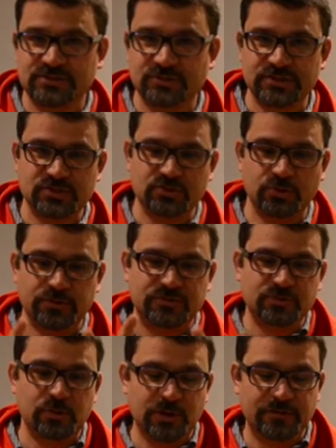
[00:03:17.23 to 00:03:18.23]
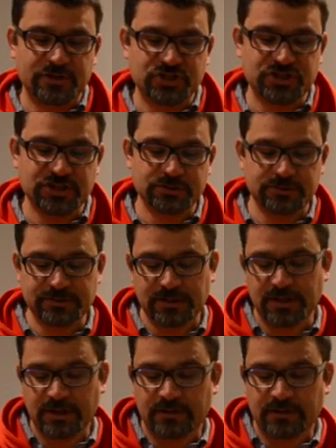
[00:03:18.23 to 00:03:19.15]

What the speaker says: So that's a total of 12 on his shield.